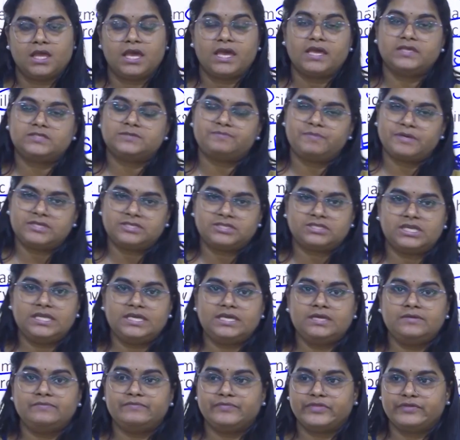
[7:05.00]
Especially
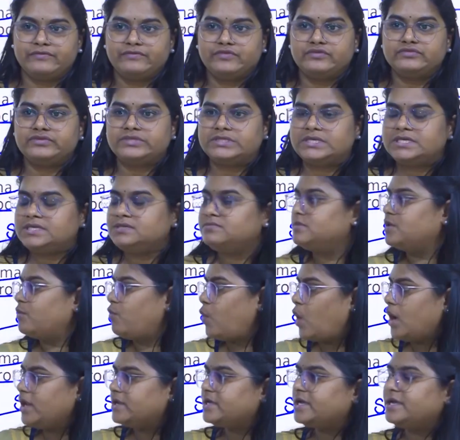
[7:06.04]
if you see the
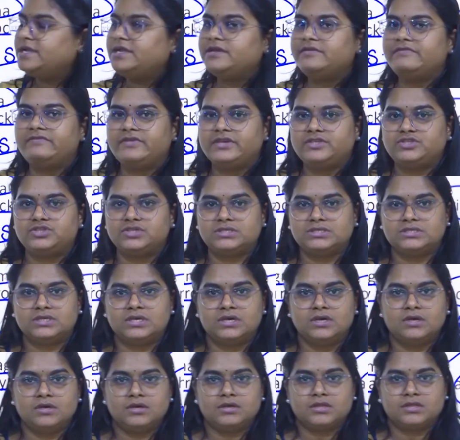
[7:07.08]
volcanic features,
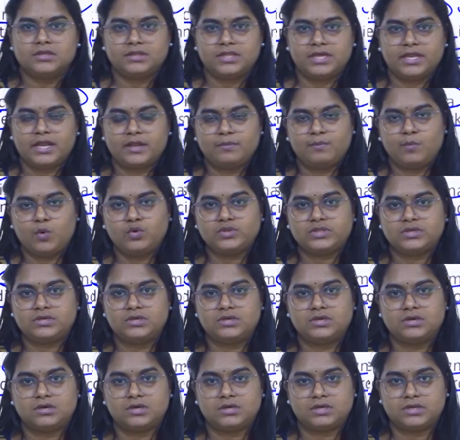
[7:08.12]
there are both
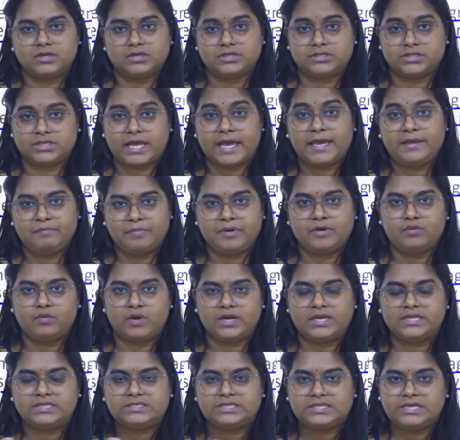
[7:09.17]
types.
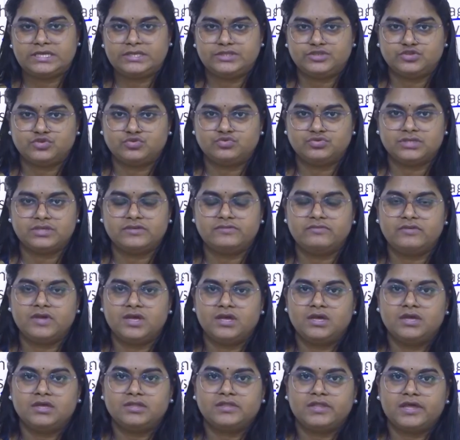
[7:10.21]
One is intrusive,
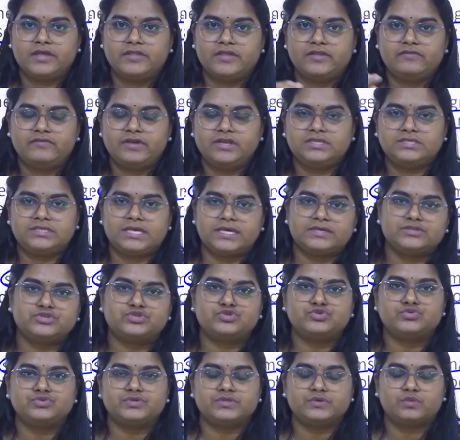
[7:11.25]
the other one is
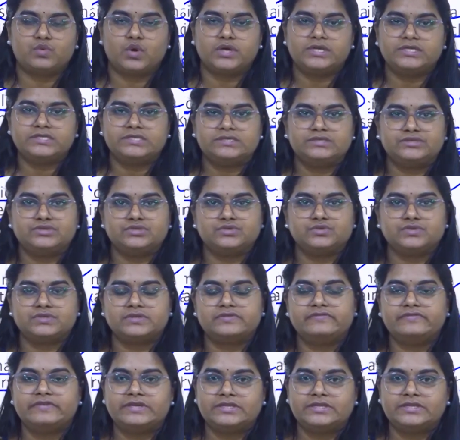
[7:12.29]
extrusive. What is intrusive?